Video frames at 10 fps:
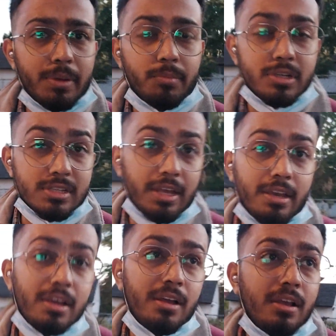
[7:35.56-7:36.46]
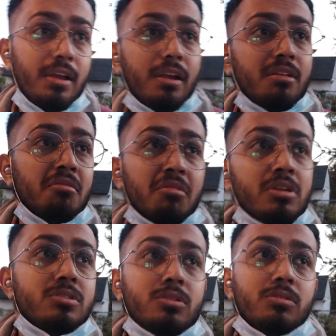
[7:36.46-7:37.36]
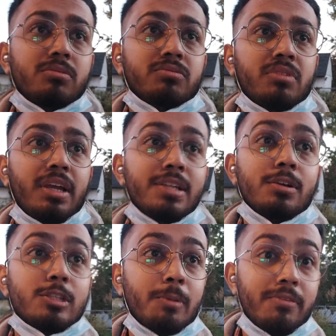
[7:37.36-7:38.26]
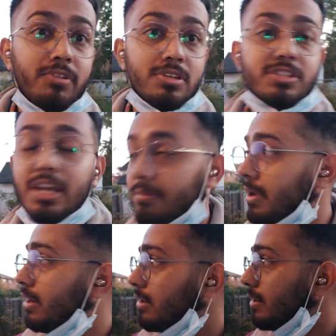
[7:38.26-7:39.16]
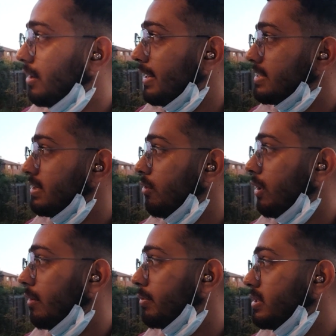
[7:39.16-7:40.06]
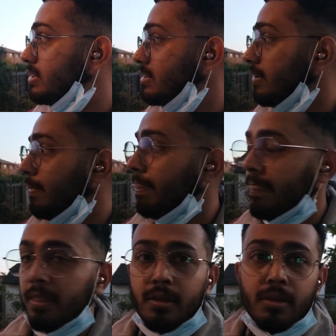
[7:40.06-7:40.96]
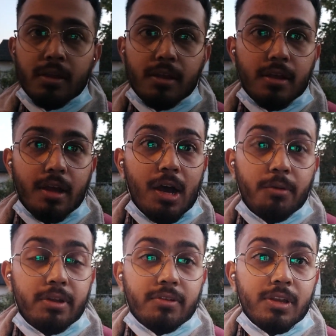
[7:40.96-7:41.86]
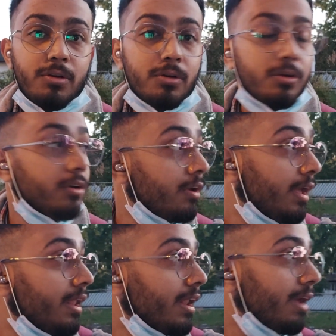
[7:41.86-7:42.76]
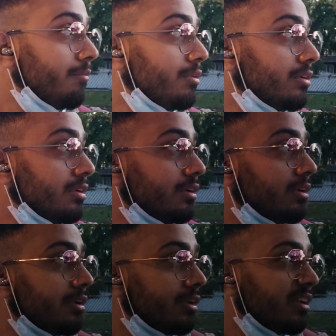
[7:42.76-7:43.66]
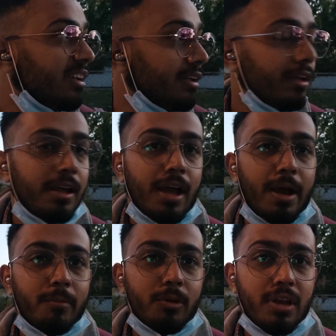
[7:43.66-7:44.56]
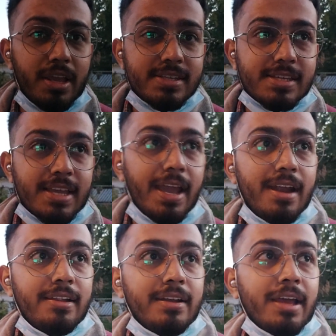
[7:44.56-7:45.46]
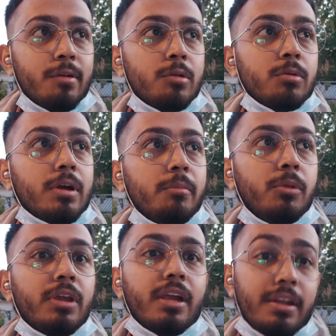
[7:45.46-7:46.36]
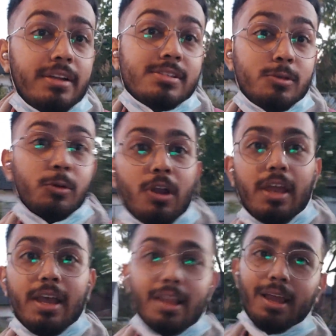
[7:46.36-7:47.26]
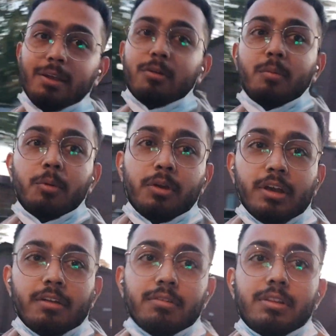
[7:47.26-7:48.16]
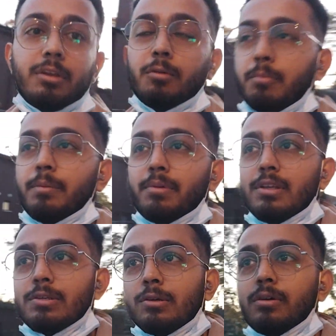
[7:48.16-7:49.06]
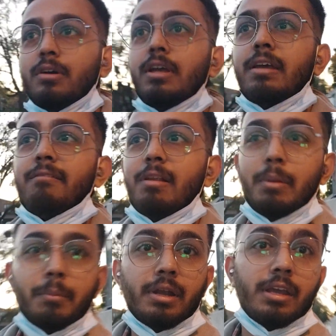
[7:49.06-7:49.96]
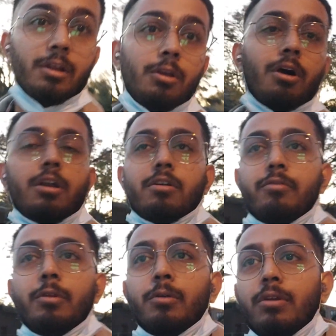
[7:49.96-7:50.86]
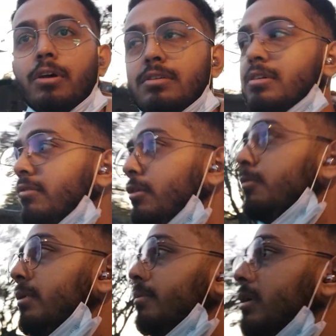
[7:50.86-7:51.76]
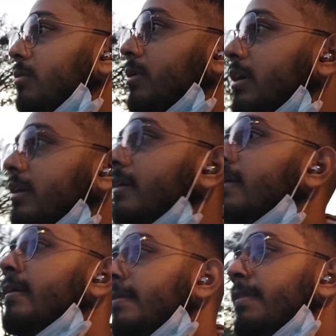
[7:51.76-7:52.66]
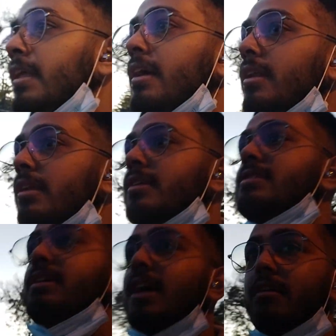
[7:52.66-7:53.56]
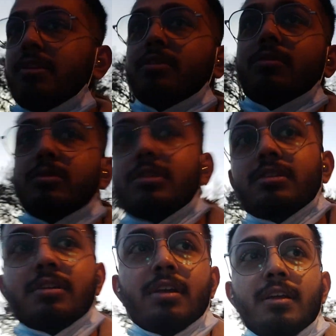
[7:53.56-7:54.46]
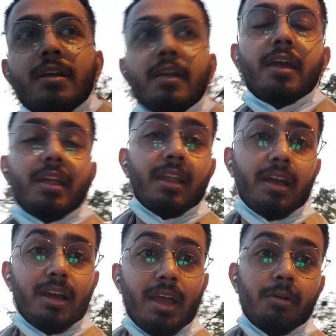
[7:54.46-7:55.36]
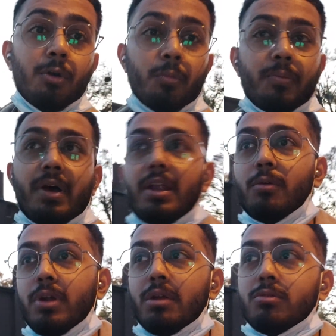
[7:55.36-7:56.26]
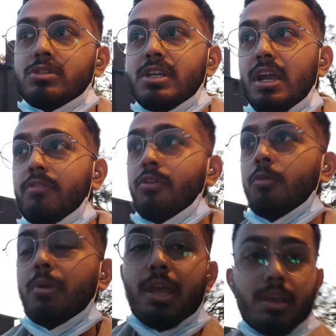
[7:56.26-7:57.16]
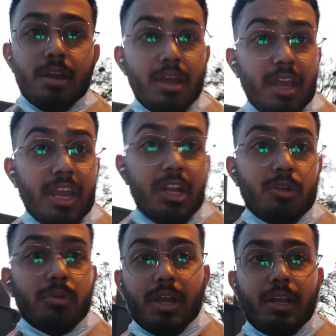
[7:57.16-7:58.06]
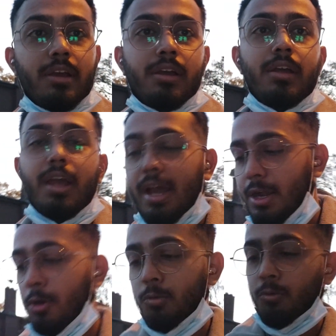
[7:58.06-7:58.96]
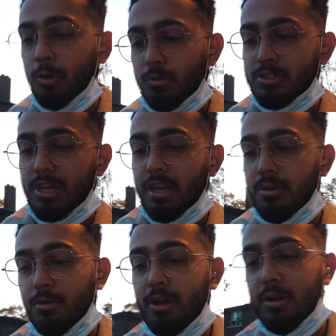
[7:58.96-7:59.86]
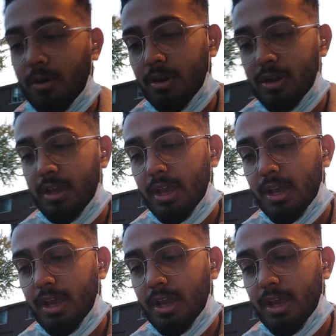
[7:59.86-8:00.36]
papers, like. So it's also my first time, and let's see what happens, how it will go. And I'm not like scared that I have to communicate. It's good, like I like to communicate with new people, so we'll be meeting lots of new people today, and see how it goes. And I hope I don't have to stand from like 8 to 9. I don't want to stand all day.